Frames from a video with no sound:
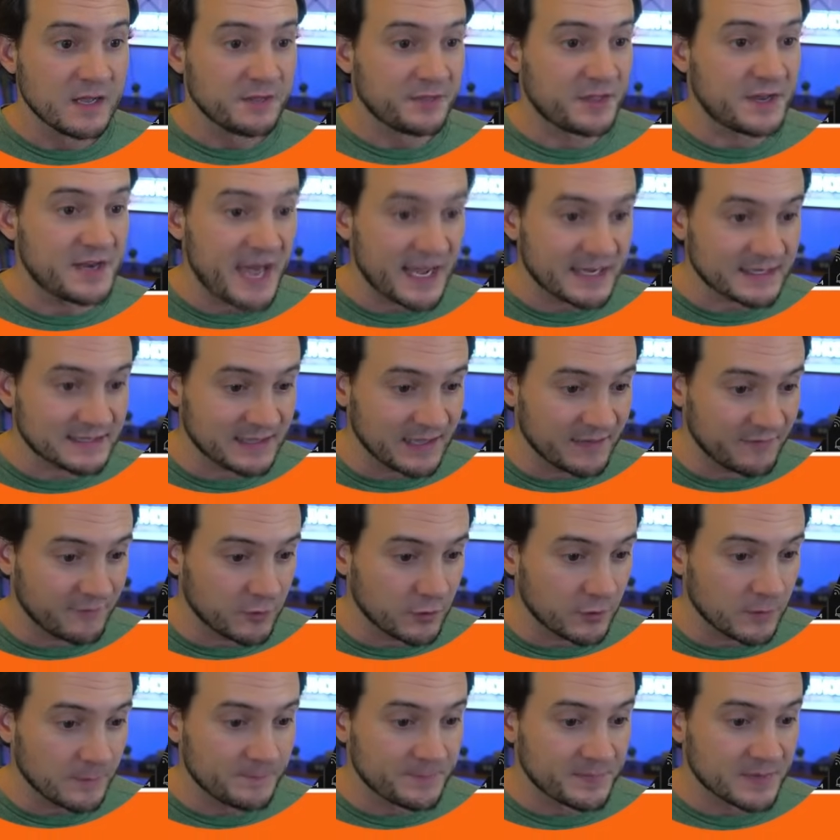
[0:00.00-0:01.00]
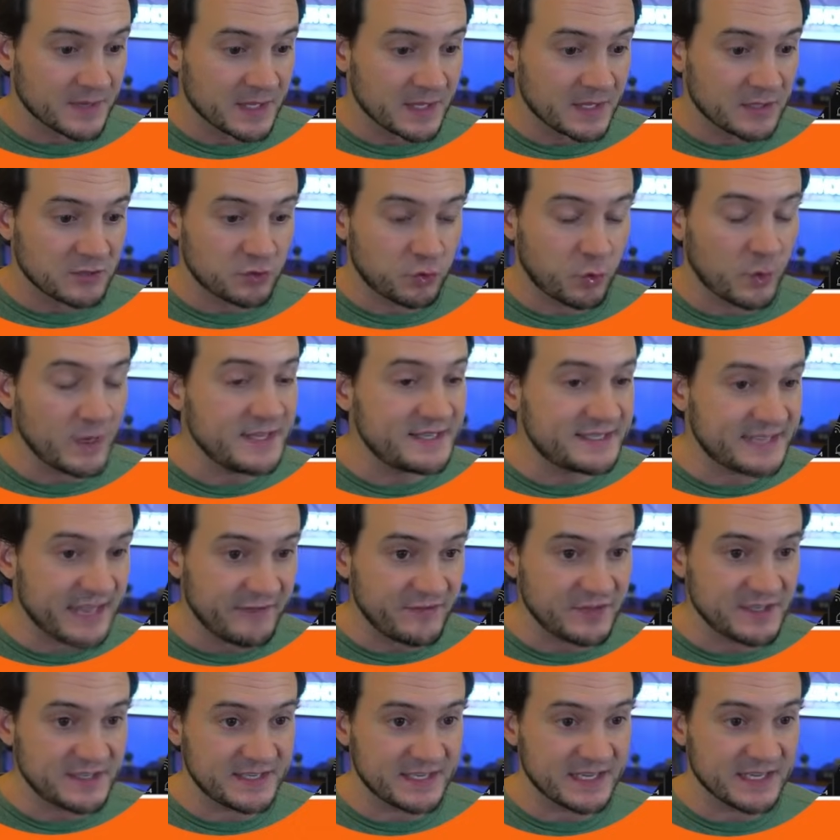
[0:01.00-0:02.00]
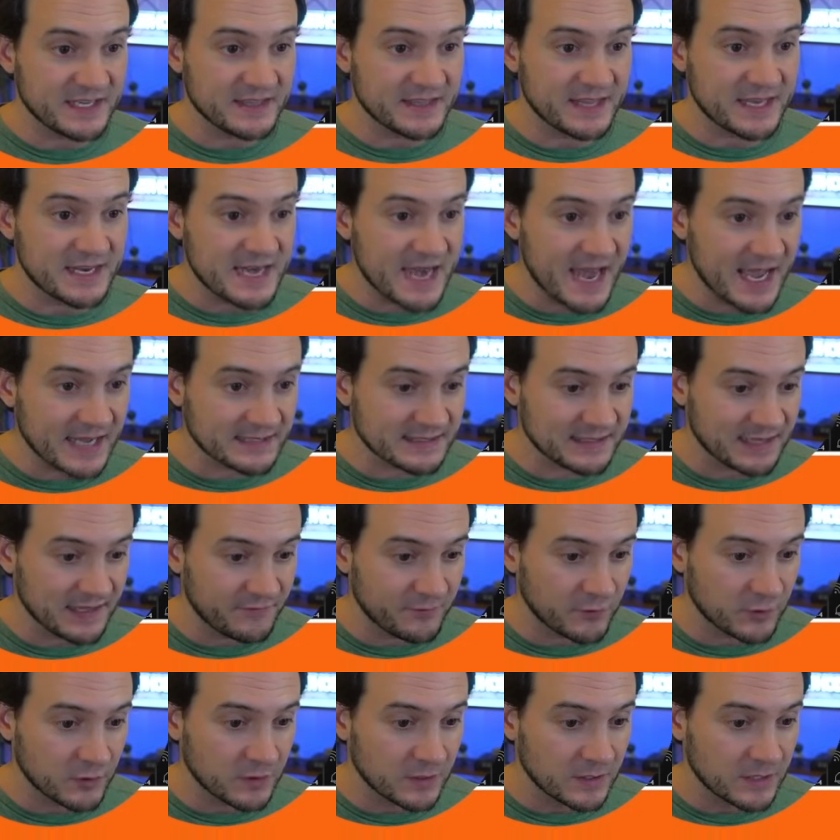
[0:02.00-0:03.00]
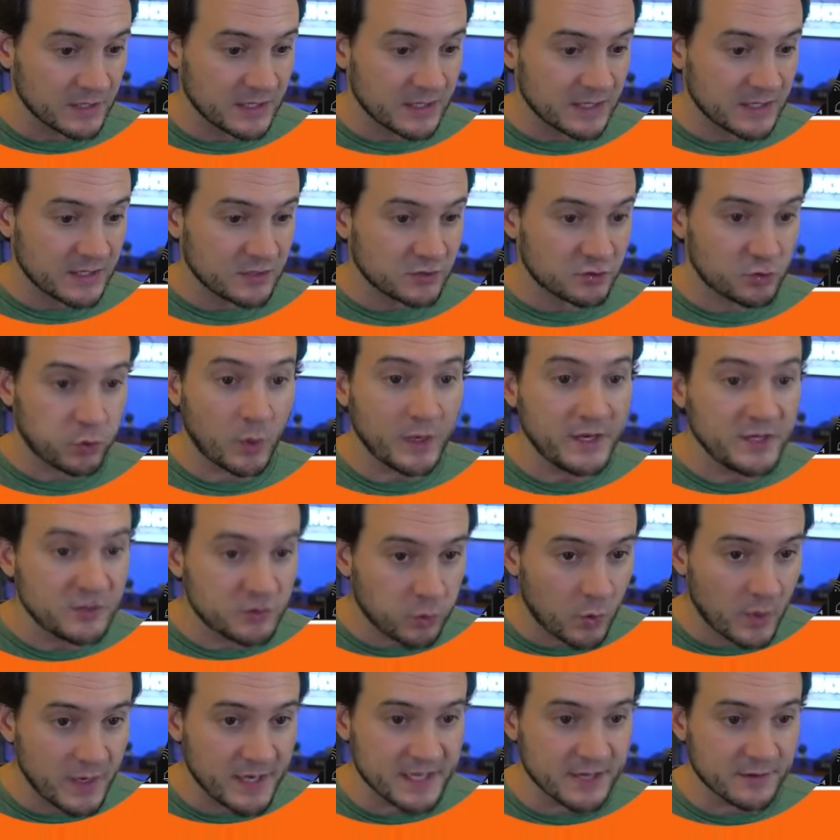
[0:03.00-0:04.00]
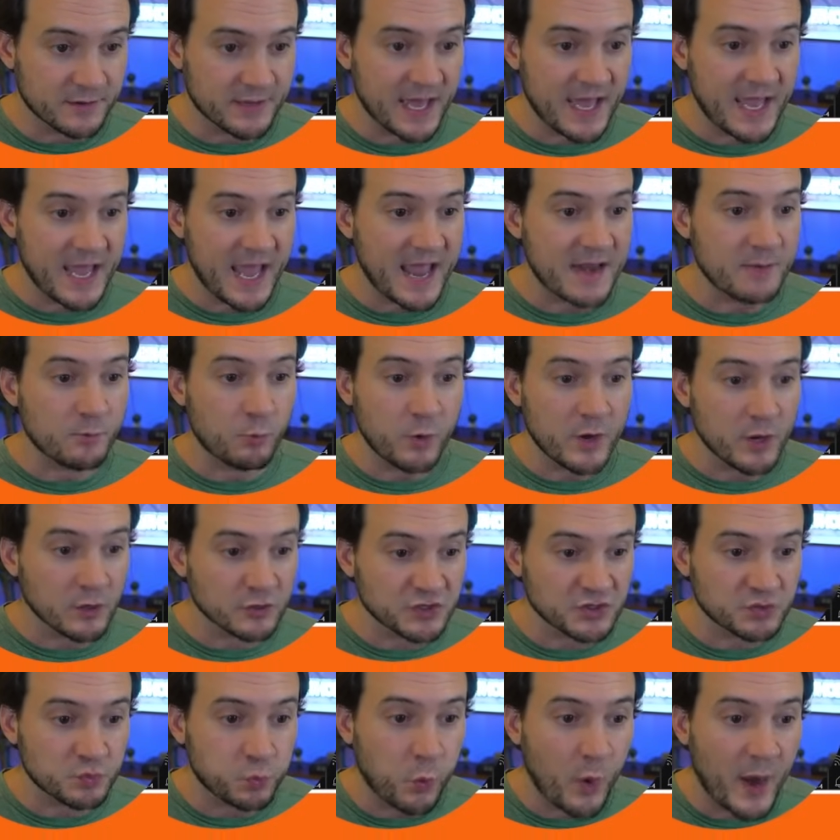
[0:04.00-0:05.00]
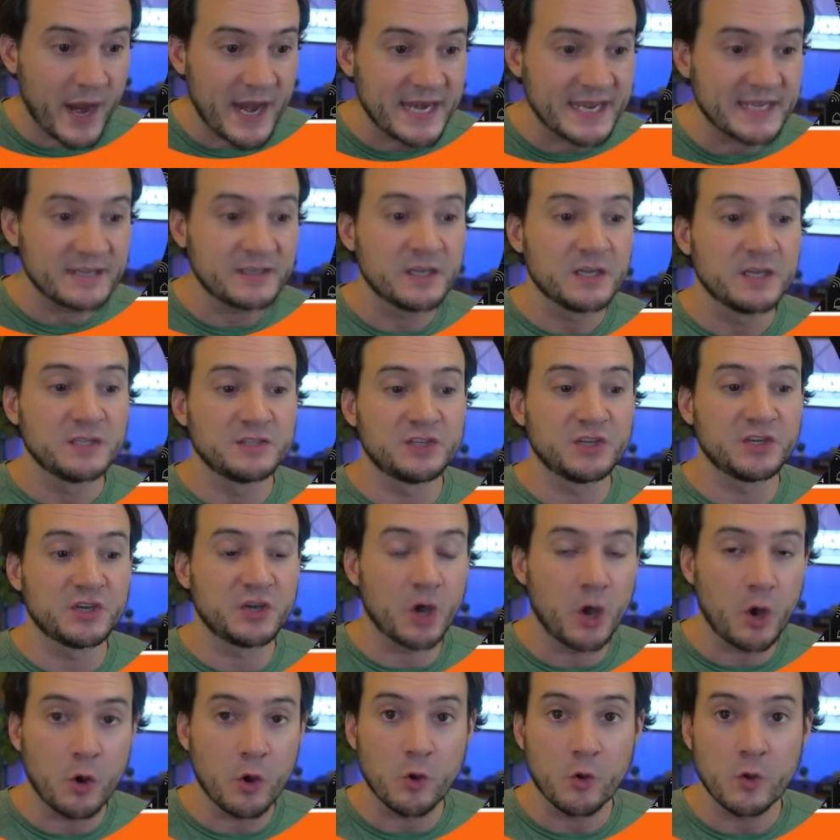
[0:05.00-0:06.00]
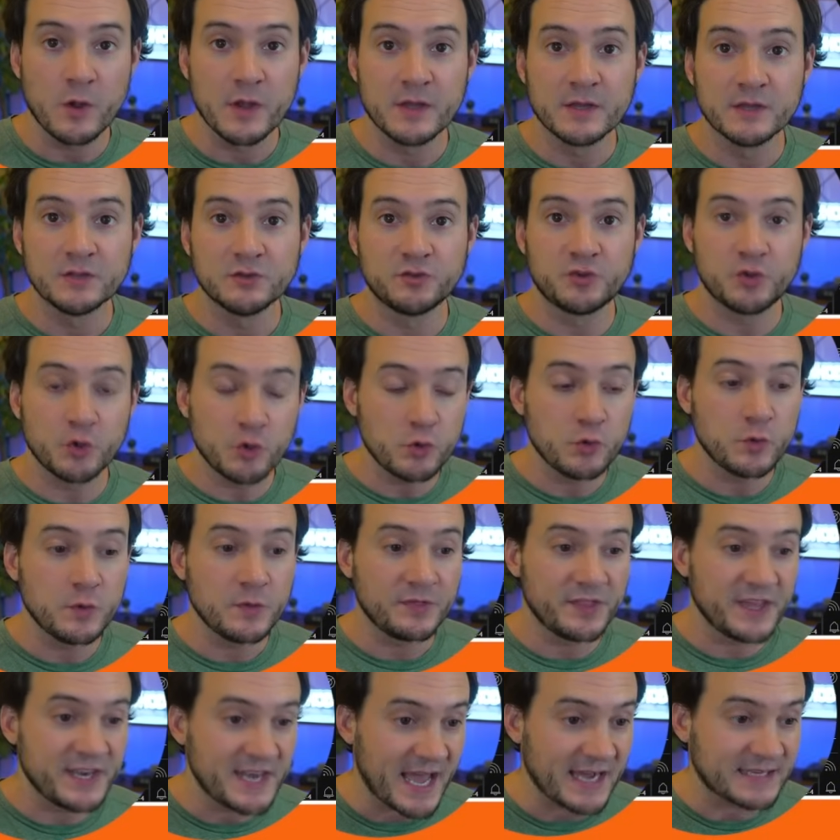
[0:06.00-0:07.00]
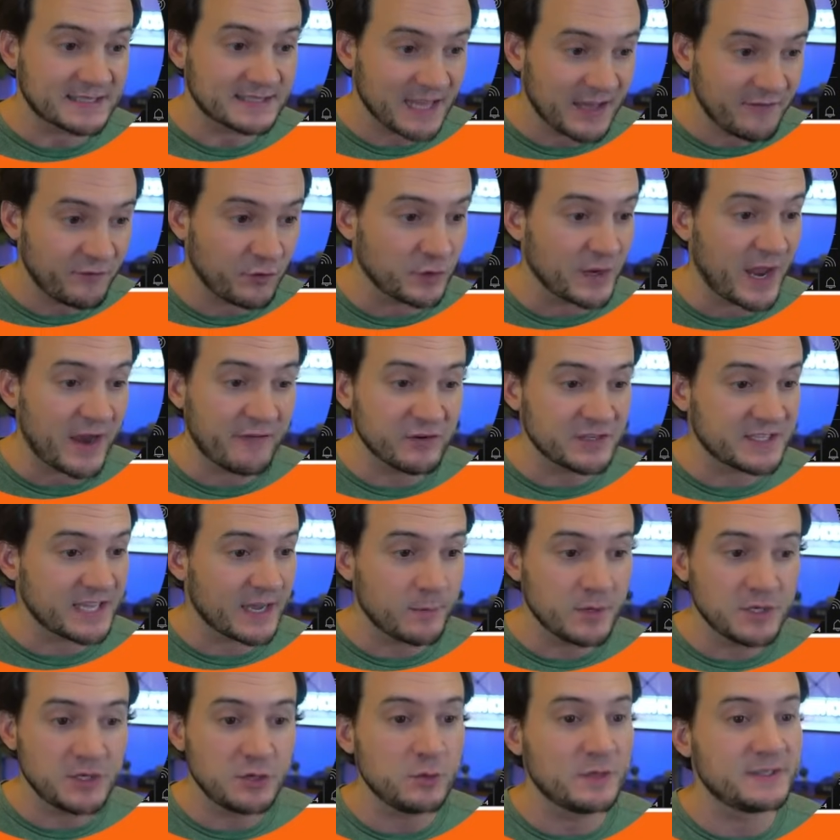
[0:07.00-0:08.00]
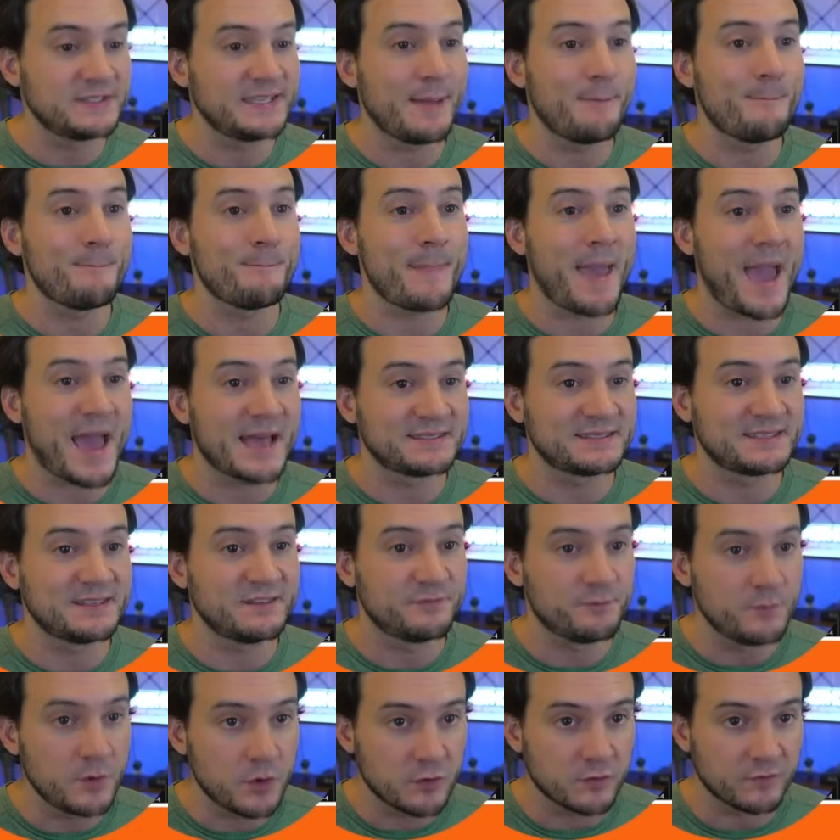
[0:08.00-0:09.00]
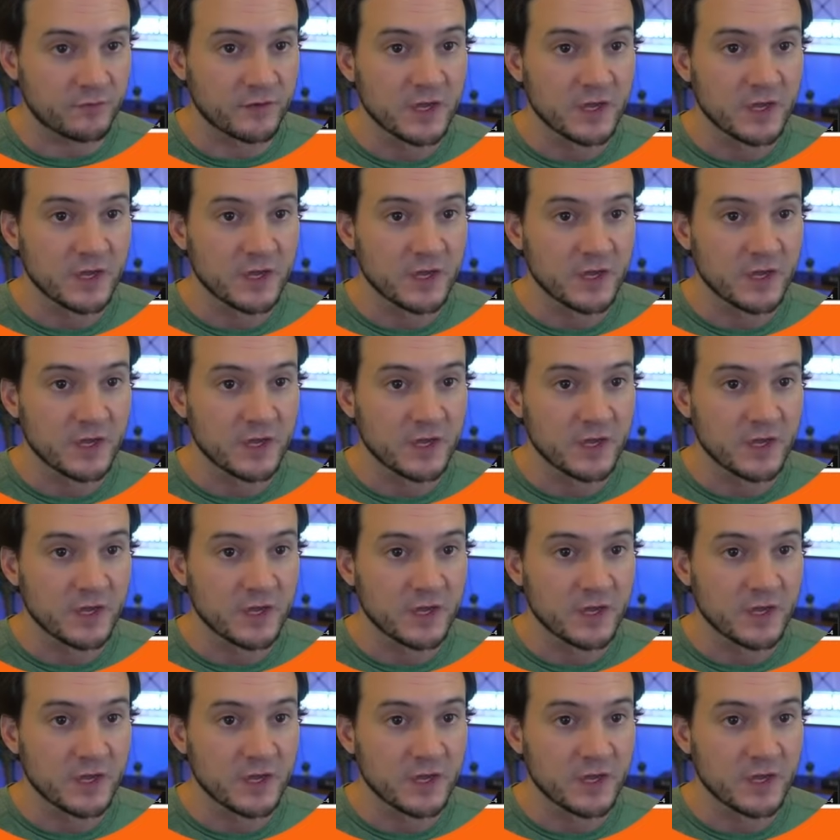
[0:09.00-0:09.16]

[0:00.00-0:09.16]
The next level, 2017, the next level, 2020, okay? And we are just waiting to go to the next level. And every time we do, it's a massive move.